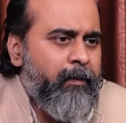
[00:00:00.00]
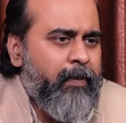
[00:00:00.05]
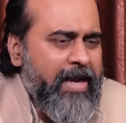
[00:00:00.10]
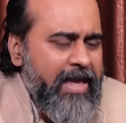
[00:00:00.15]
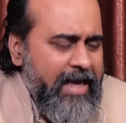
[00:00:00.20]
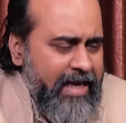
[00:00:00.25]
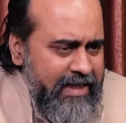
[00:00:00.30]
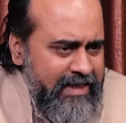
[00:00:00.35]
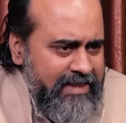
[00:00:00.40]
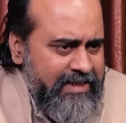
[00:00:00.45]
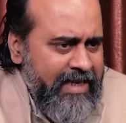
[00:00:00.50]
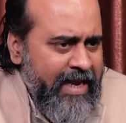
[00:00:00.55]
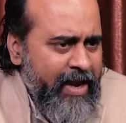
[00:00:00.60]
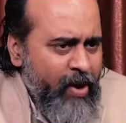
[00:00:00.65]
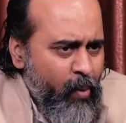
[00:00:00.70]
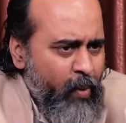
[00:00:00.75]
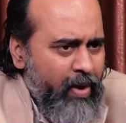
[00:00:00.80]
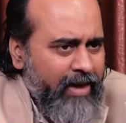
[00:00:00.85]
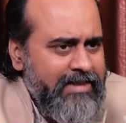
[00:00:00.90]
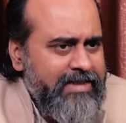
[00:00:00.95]

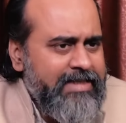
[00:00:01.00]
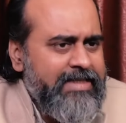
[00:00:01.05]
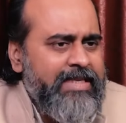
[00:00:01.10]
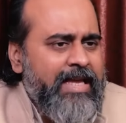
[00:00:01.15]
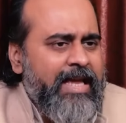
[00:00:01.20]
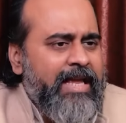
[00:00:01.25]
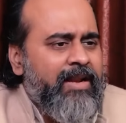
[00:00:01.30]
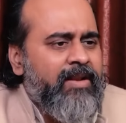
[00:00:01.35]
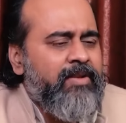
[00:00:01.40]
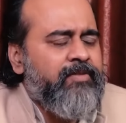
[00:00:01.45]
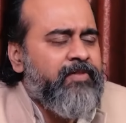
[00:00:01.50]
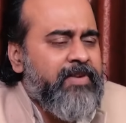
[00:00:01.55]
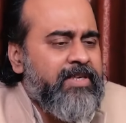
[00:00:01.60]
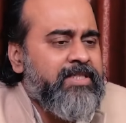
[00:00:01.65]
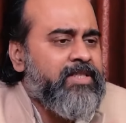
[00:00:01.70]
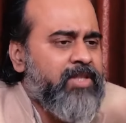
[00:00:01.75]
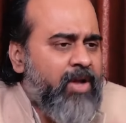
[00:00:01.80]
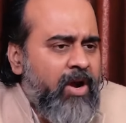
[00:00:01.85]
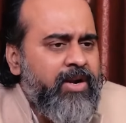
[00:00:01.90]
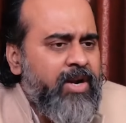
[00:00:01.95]
Pleasing oneself
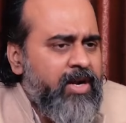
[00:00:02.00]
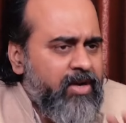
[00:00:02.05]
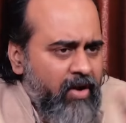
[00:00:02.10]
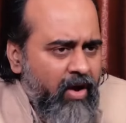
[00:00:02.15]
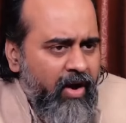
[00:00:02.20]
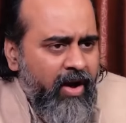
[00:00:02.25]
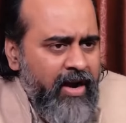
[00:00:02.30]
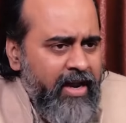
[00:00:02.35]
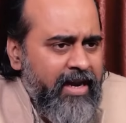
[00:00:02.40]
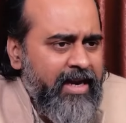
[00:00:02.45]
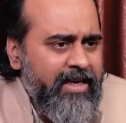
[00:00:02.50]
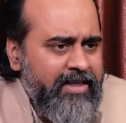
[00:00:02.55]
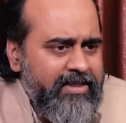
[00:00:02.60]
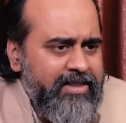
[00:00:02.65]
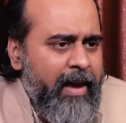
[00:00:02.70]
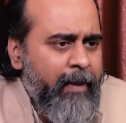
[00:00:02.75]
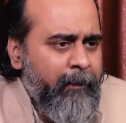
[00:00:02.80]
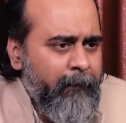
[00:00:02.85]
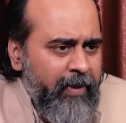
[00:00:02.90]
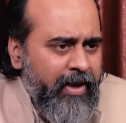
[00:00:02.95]
is not at all an
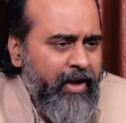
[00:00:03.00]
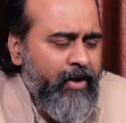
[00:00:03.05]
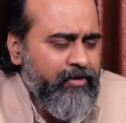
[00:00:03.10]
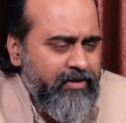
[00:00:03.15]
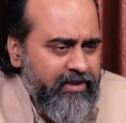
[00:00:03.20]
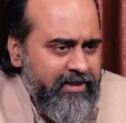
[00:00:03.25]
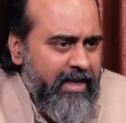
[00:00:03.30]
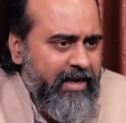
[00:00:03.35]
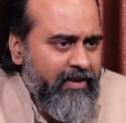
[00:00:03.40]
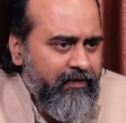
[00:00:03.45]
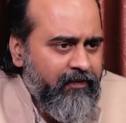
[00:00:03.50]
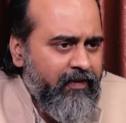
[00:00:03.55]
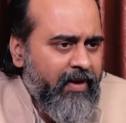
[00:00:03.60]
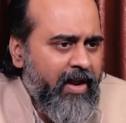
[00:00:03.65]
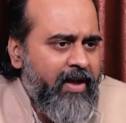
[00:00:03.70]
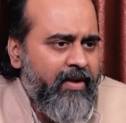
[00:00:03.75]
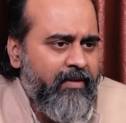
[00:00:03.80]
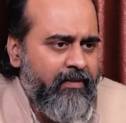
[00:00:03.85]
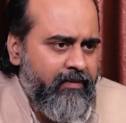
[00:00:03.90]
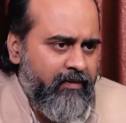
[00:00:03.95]
example of
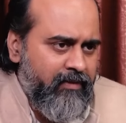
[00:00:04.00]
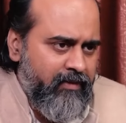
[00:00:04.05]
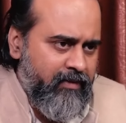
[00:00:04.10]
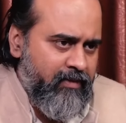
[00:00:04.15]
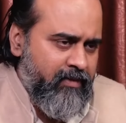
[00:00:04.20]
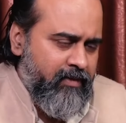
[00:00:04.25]
self-love.